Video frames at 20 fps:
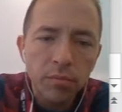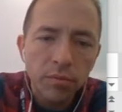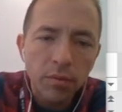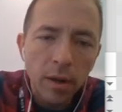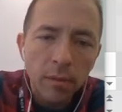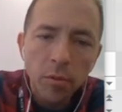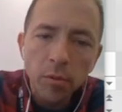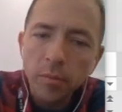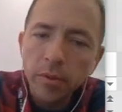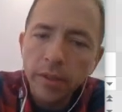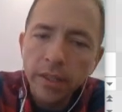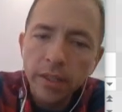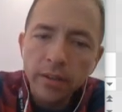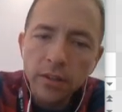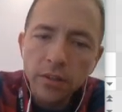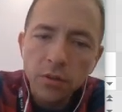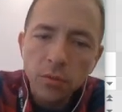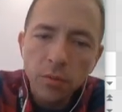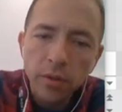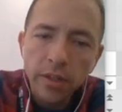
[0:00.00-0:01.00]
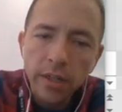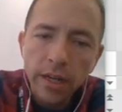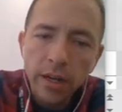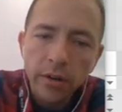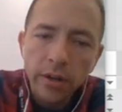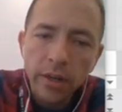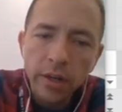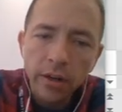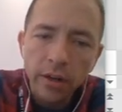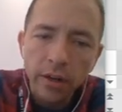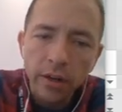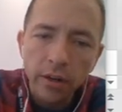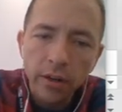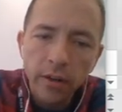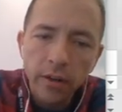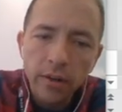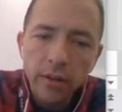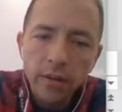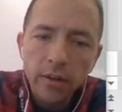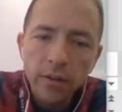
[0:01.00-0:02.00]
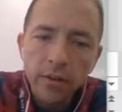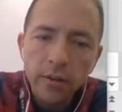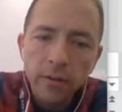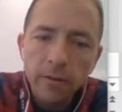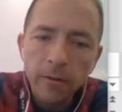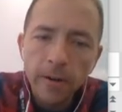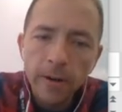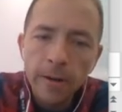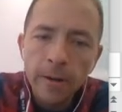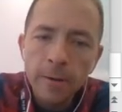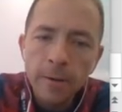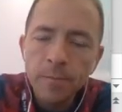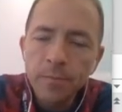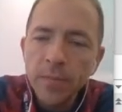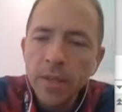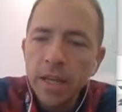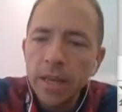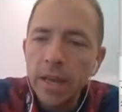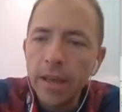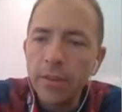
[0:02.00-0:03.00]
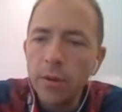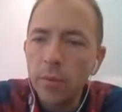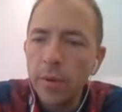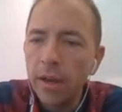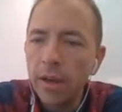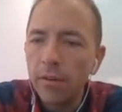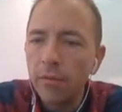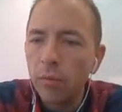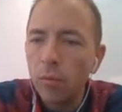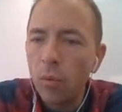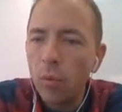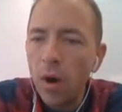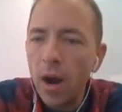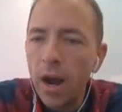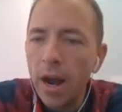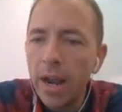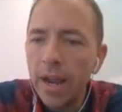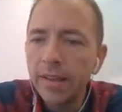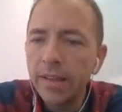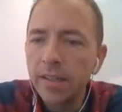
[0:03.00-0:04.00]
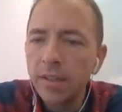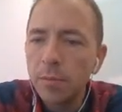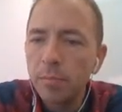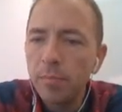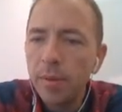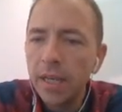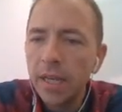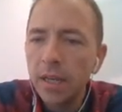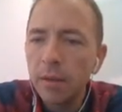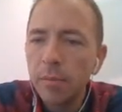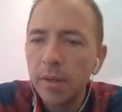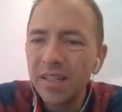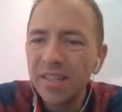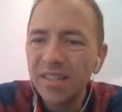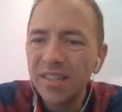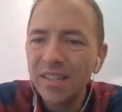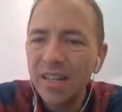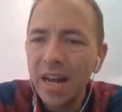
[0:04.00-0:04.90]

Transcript: probably this one down here, right? And then we have Y that's big, but it's